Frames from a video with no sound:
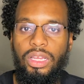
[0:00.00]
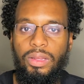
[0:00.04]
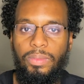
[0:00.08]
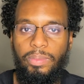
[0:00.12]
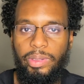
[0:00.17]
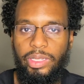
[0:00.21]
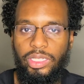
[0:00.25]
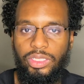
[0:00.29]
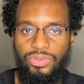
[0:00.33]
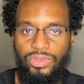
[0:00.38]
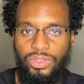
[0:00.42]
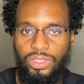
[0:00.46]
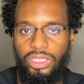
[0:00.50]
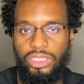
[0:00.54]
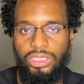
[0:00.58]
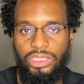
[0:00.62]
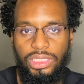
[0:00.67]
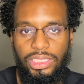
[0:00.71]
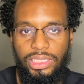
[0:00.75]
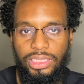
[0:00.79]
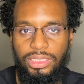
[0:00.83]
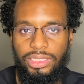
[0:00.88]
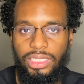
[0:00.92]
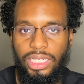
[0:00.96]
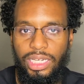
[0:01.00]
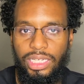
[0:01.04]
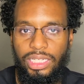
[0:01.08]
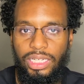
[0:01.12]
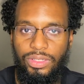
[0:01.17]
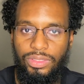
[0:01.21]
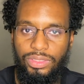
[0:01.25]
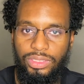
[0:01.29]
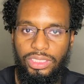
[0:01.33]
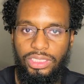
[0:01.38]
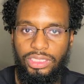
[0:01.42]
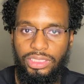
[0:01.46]
But as far as inside, I
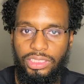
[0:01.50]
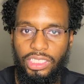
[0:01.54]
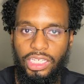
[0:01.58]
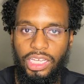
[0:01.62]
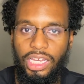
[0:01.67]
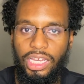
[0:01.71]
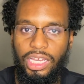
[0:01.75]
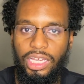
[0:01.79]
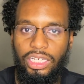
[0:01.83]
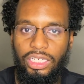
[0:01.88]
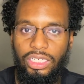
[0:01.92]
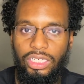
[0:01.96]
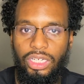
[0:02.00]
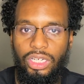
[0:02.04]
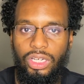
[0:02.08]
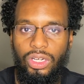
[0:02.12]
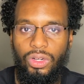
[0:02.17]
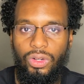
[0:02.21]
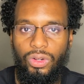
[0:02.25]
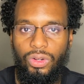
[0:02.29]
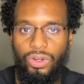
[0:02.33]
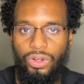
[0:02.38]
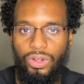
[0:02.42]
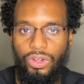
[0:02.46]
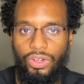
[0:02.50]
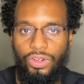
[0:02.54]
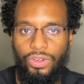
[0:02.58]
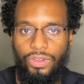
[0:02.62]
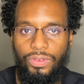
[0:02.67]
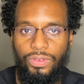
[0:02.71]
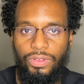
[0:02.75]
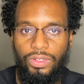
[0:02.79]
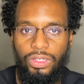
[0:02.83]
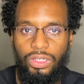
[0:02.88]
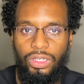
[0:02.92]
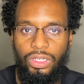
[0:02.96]
was inside
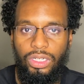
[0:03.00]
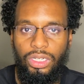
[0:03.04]
on